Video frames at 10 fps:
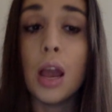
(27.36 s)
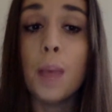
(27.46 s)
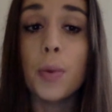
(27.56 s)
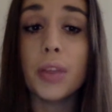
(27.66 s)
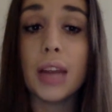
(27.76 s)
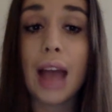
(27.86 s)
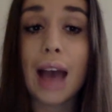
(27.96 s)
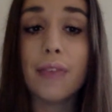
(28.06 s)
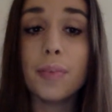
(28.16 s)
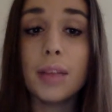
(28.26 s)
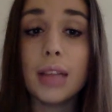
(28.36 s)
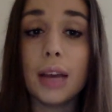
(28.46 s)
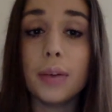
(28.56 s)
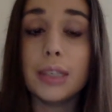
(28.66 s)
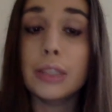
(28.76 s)
More than half of
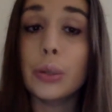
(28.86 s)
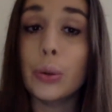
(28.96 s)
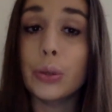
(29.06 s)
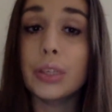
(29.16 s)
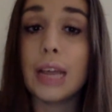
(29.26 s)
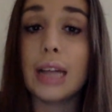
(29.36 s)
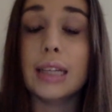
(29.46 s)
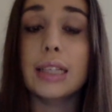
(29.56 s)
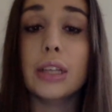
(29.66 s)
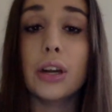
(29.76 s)
Malawi's total DALYs